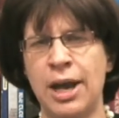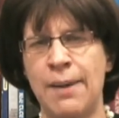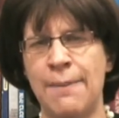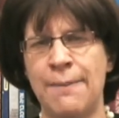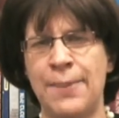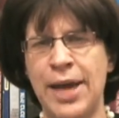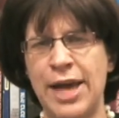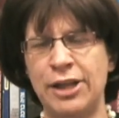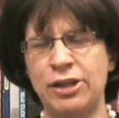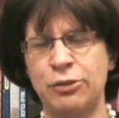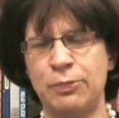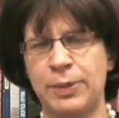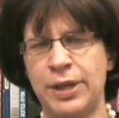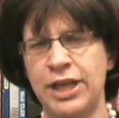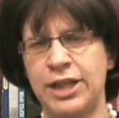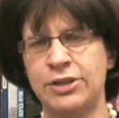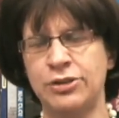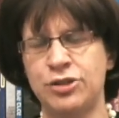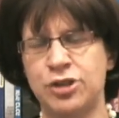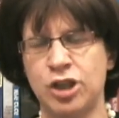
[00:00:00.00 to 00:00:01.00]
Bet
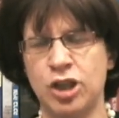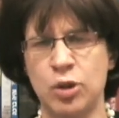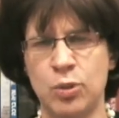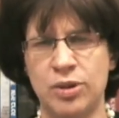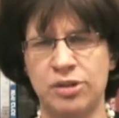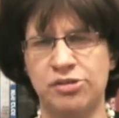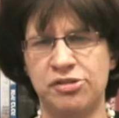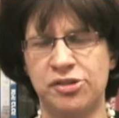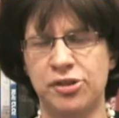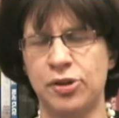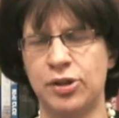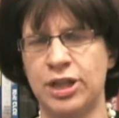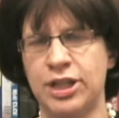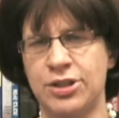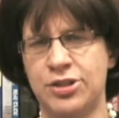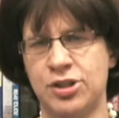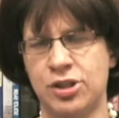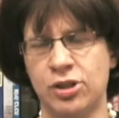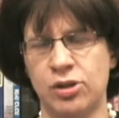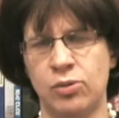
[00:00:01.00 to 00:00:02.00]
being two, is
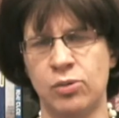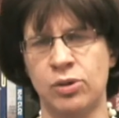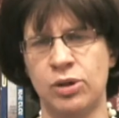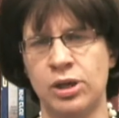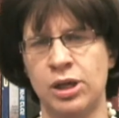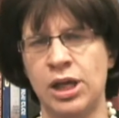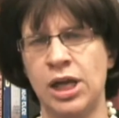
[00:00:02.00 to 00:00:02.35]
thirty-two.